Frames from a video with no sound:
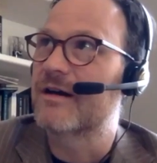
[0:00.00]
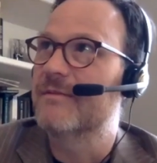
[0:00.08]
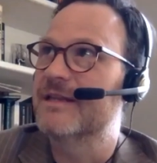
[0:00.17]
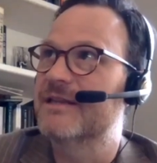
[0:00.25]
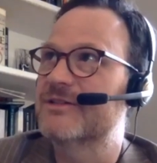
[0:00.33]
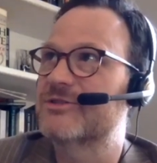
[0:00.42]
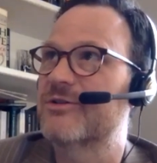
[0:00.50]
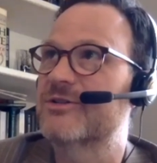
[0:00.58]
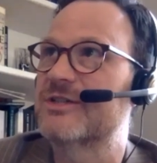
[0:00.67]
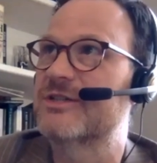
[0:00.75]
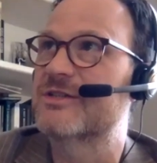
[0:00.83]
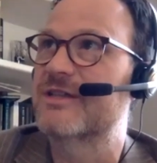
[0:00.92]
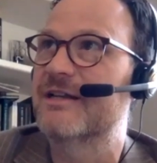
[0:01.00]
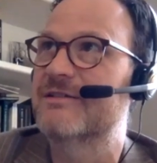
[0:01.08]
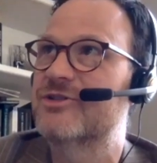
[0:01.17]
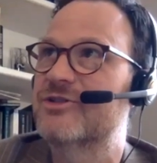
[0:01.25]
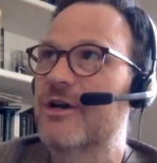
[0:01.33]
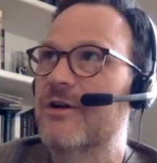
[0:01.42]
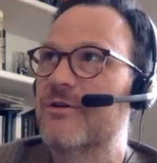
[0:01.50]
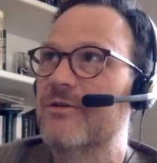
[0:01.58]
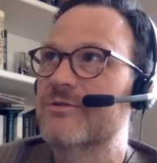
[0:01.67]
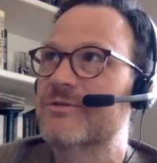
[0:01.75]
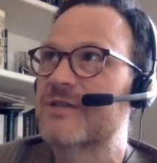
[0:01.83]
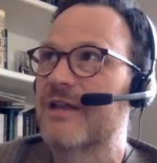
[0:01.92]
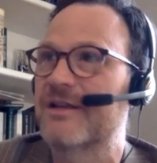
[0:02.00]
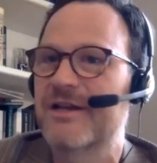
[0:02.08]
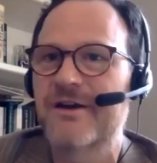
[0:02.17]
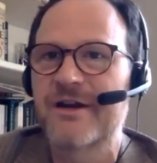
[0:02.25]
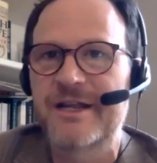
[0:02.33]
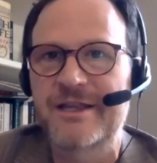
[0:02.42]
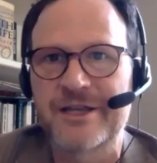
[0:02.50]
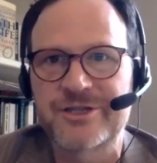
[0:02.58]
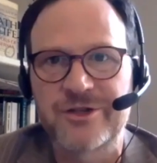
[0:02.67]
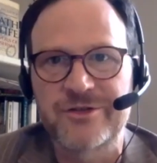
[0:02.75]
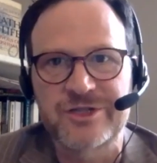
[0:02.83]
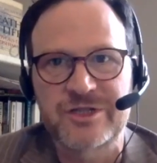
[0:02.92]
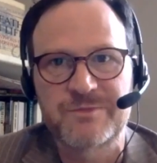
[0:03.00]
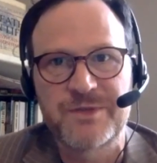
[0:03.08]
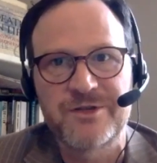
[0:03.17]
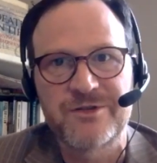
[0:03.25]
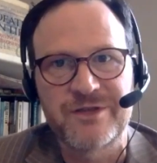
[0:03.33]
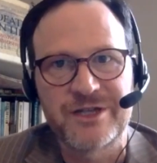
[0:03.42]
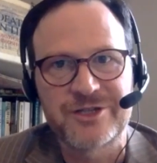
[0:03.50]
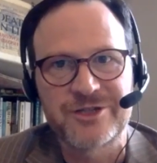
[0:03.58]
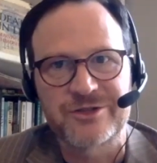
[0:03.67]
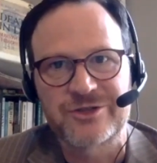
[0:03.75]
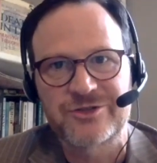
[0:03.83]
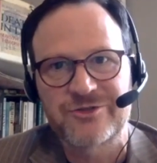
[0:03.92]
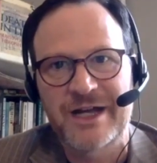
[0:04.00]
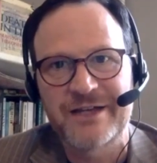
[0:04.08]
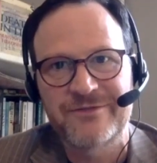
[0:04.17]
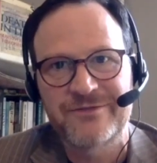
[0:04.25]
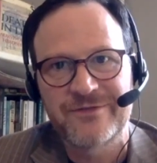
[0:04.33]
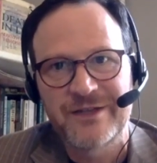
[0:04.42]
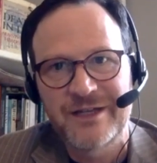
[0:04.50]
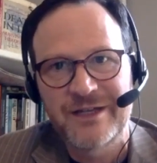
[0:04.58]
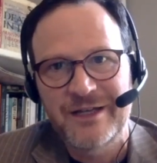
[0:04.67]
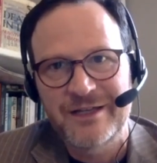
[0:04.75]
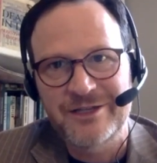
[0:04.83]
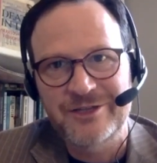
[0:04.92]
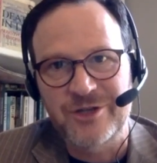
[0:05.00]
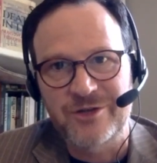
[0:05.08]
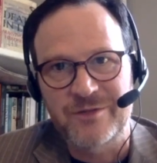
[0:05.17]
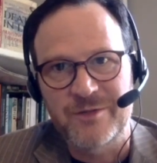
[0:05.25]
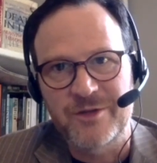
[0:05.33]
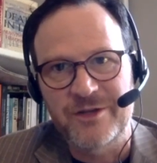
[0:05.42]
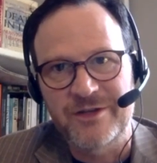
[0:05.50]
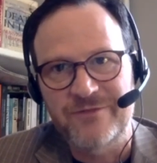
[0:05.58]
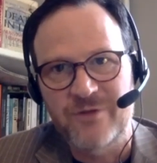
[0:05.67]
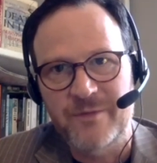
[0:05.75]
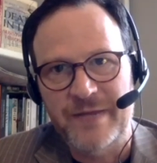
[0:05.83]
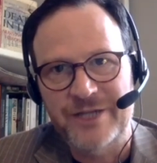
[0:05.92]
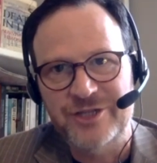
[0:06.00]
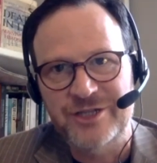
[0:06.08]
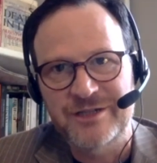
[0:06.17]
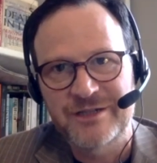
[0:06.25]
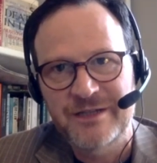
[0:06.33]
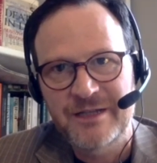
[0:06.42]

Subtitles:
I mean, there's sources that show solidarity, they show dispute, they show strife, they show community formation.